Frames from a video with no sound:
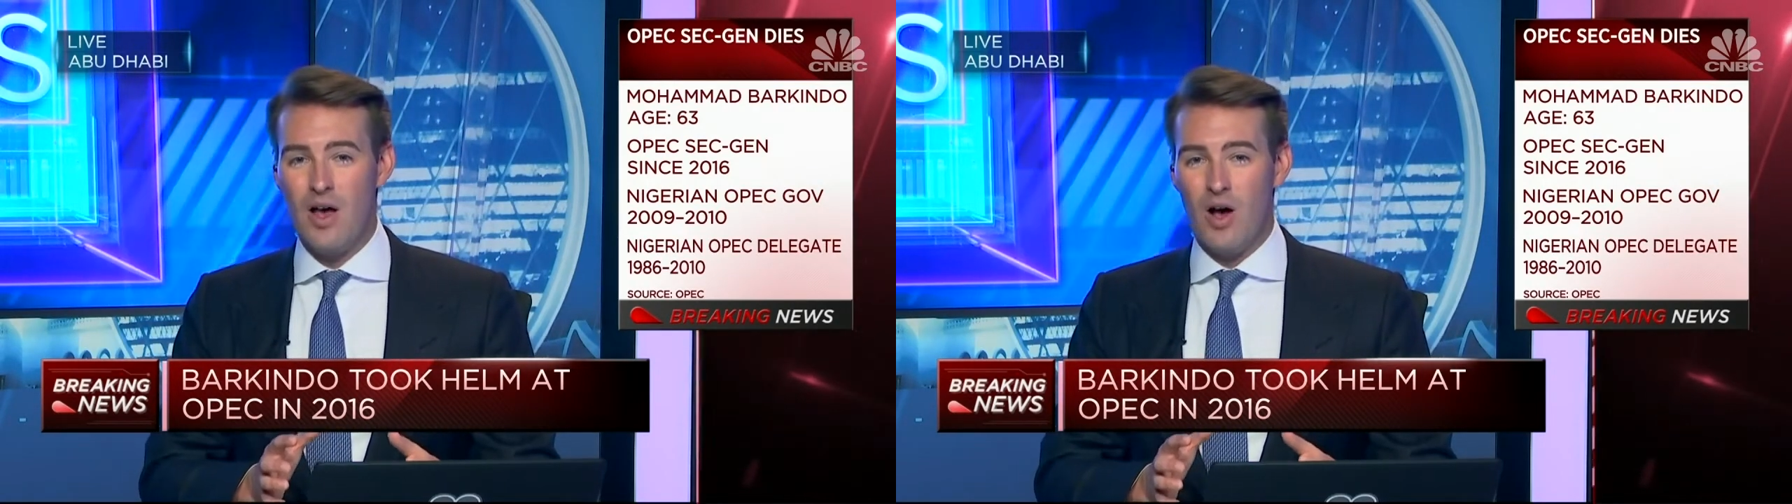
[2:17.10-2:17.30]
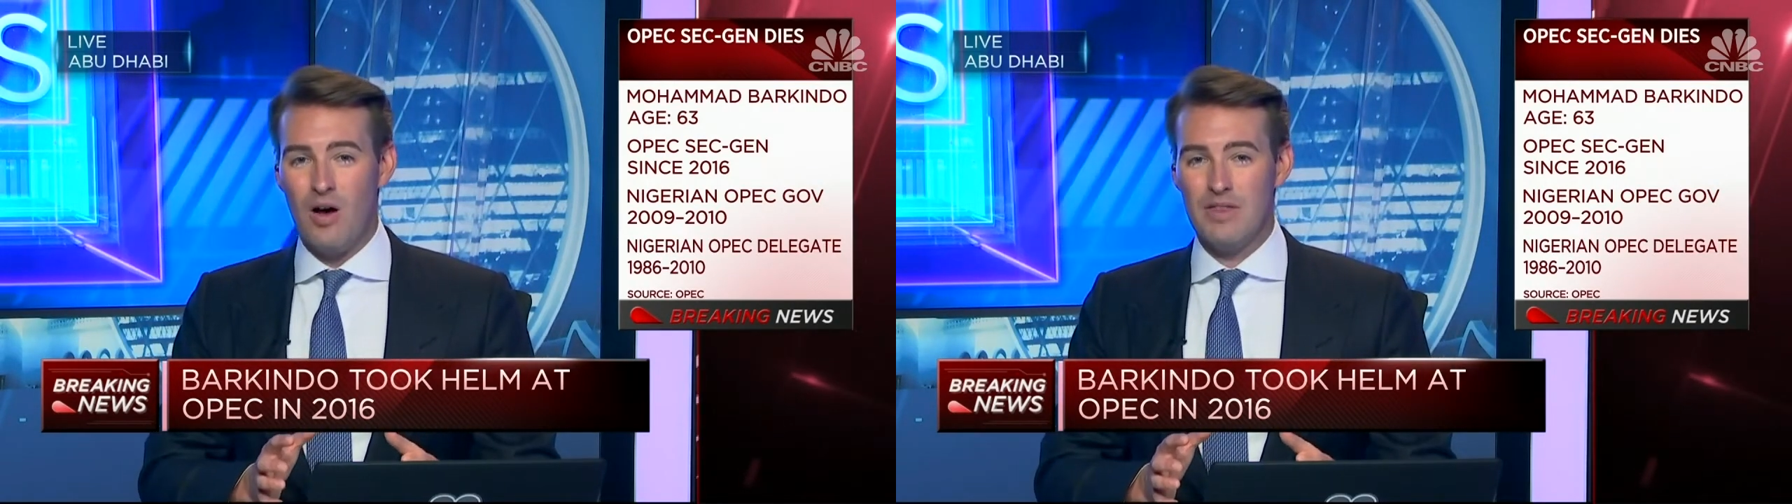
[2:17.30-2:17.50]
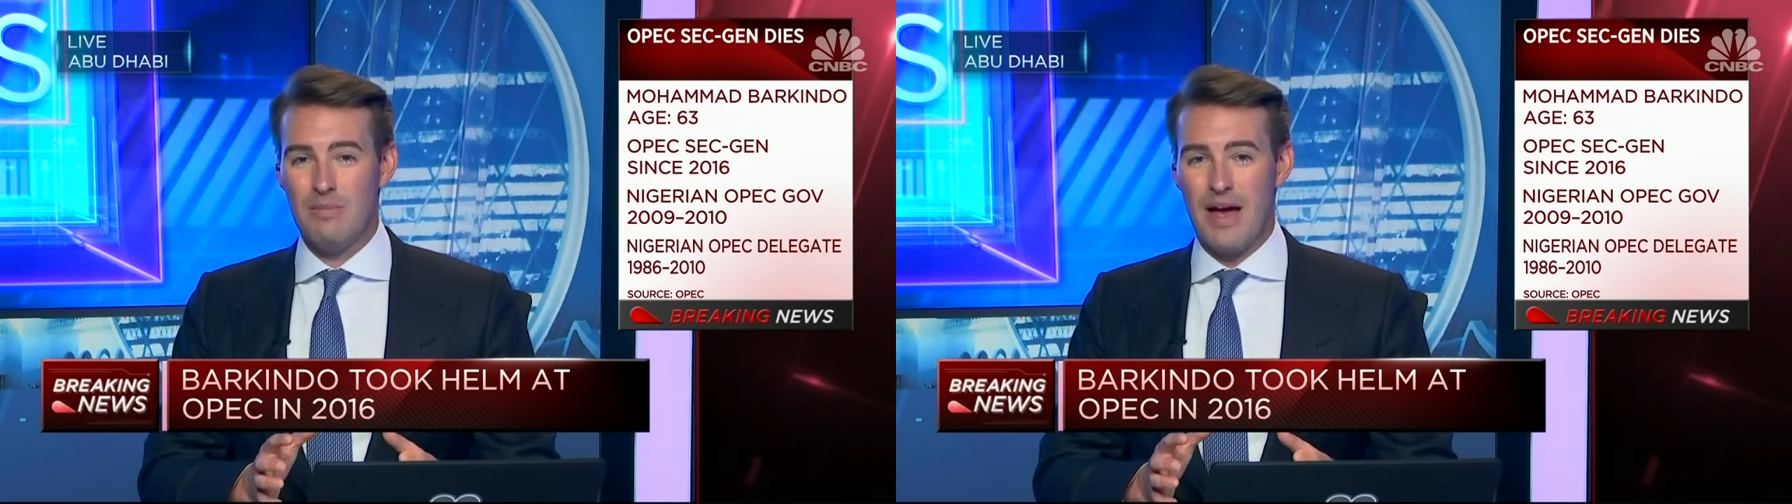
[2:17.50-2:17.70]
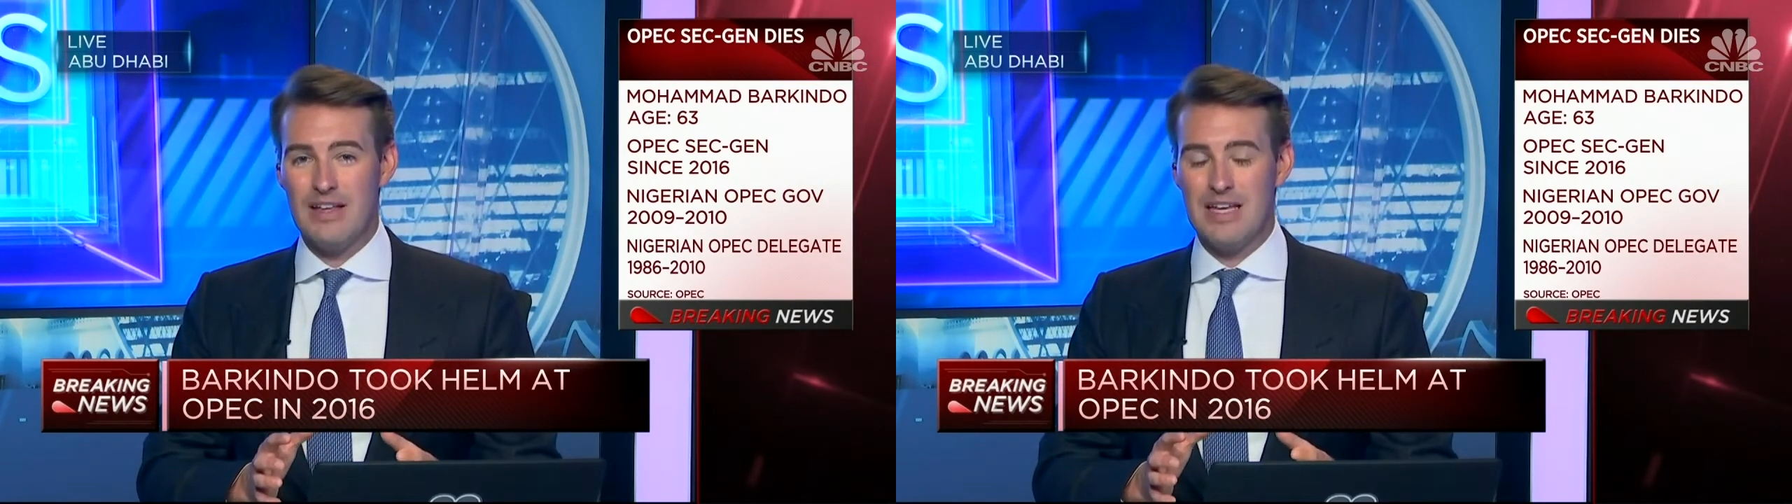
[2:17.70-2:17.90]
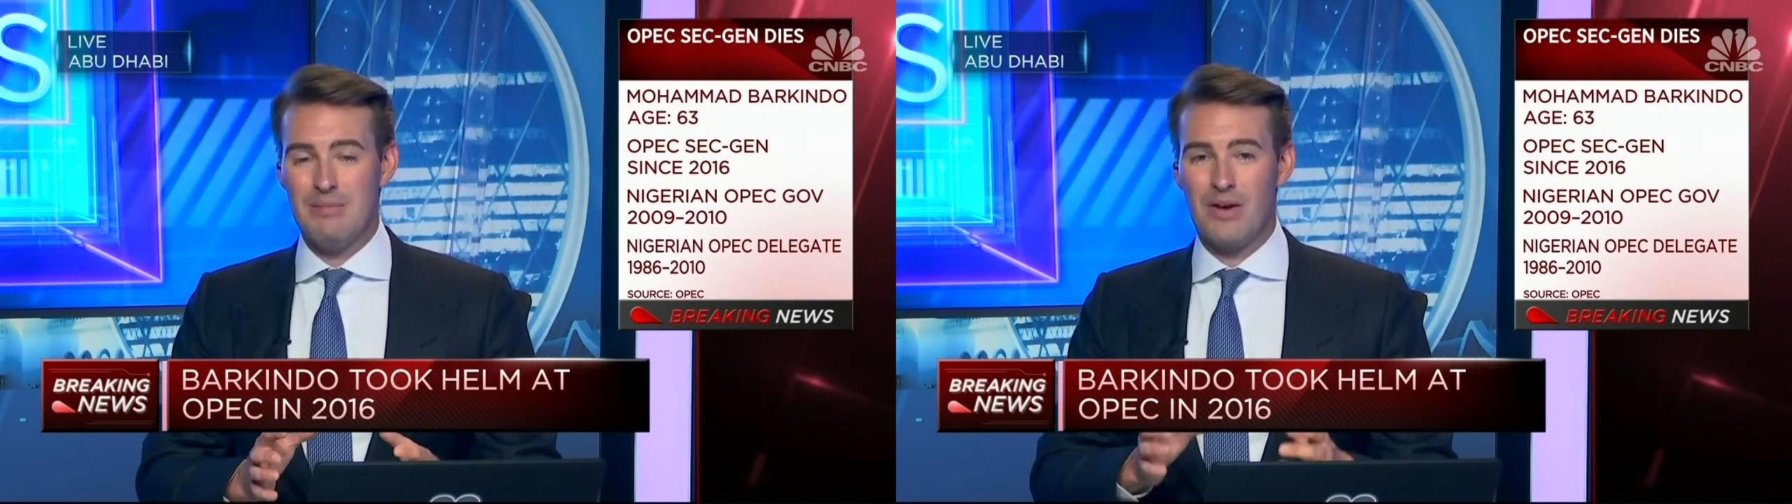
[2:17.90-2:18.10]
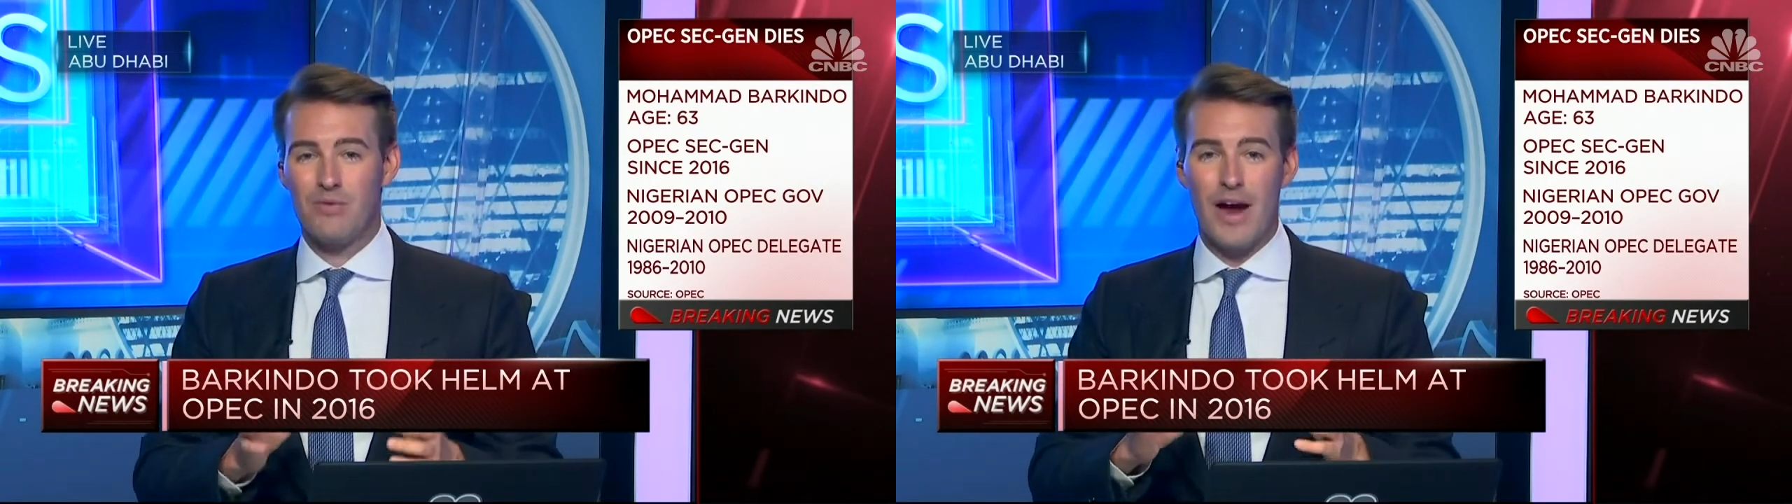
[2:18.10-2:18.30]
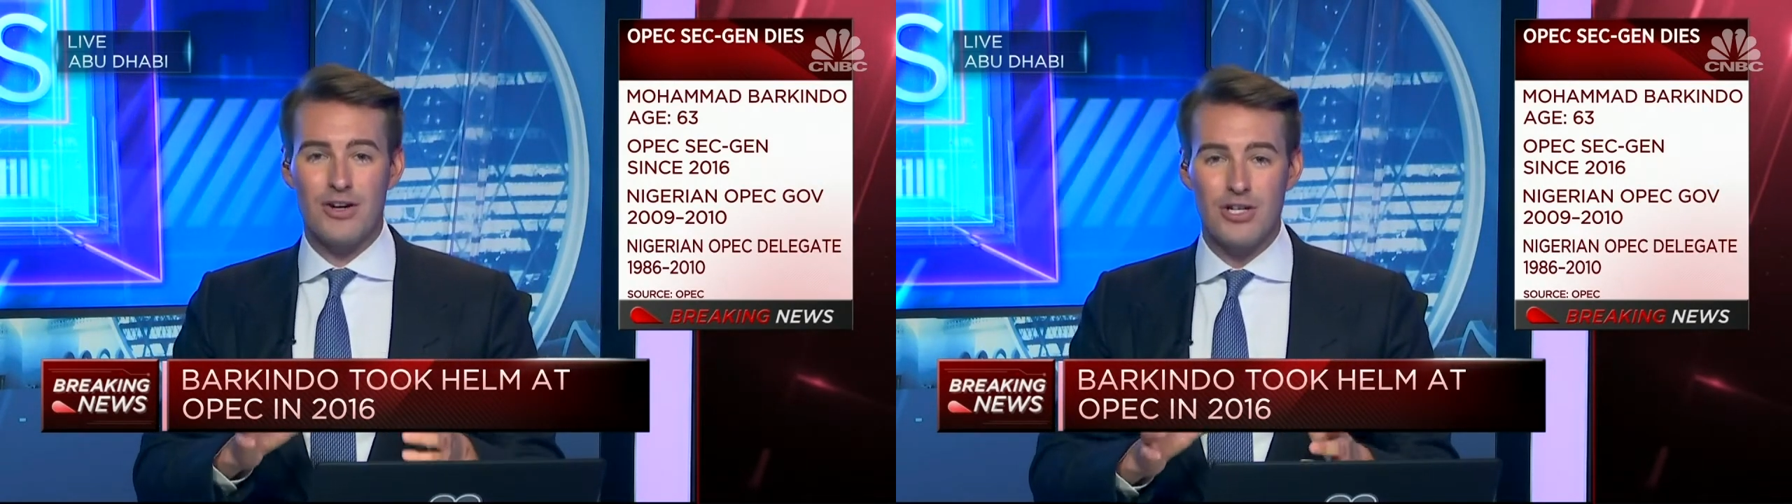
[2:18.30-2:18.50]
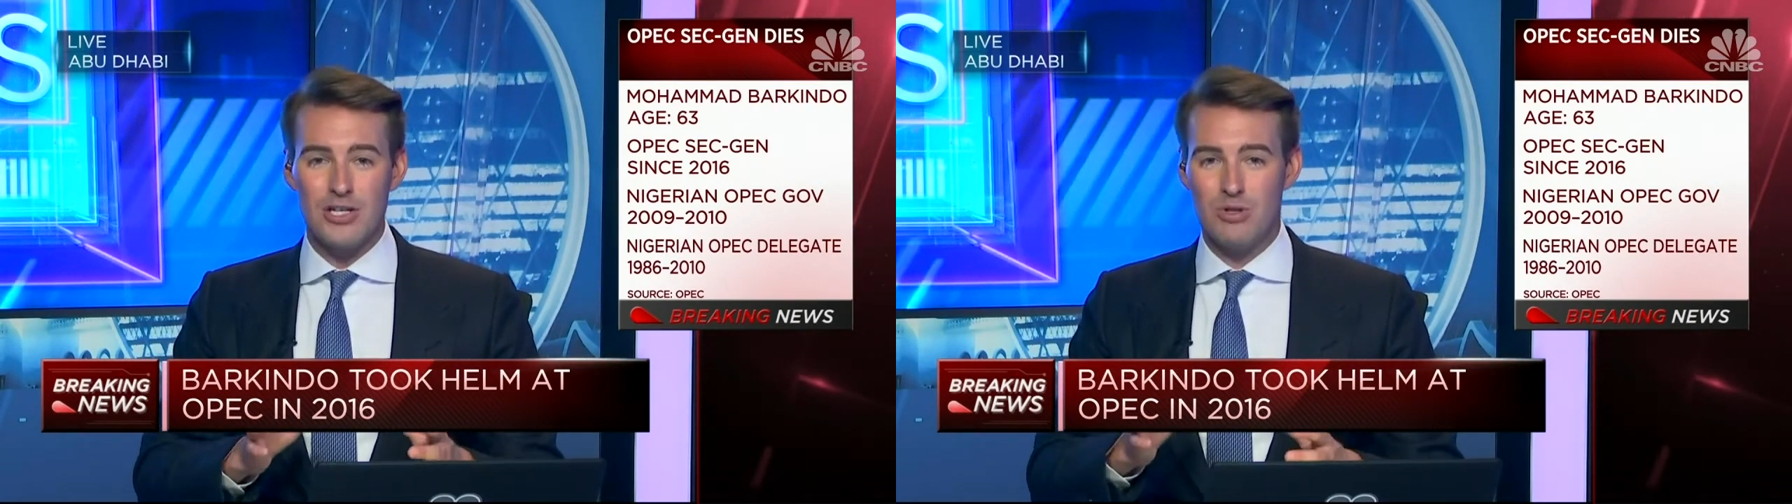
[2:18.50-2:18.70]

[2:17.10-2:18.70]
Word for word: of the pandemic, fractures